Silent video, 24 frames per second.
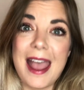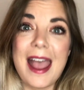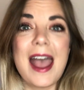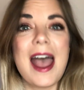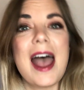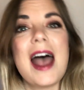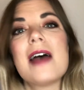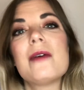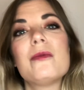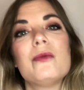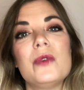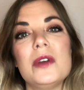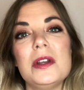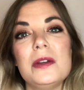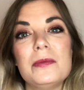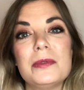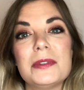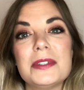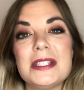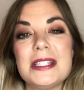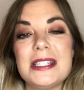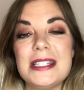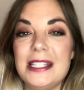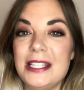and we will
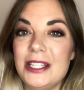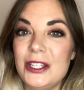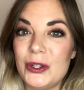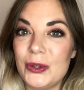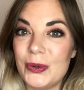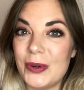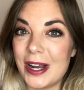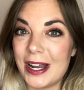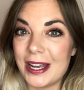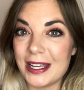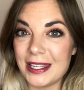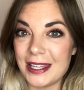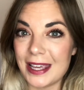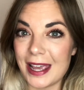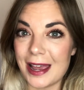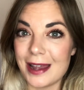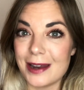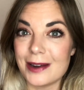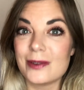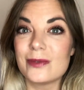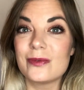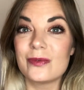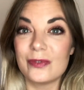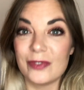see you
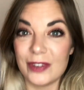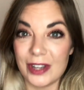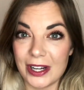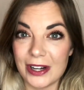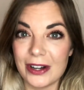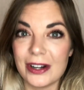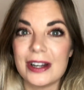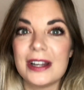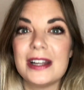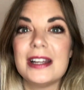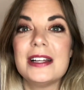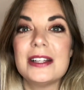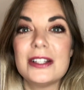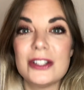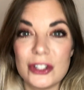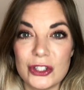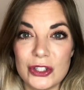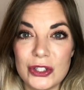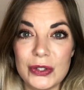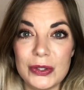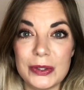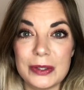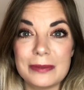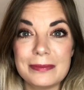again very
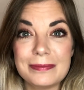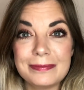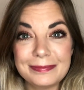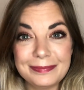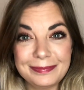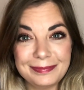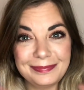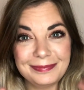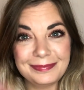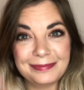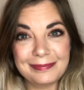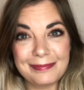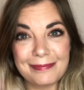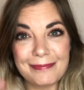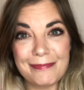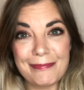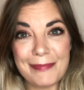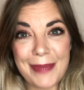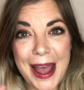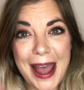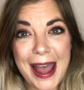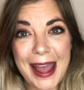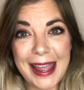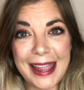soon.
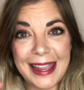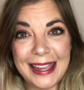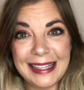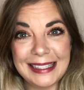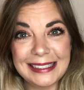Bye.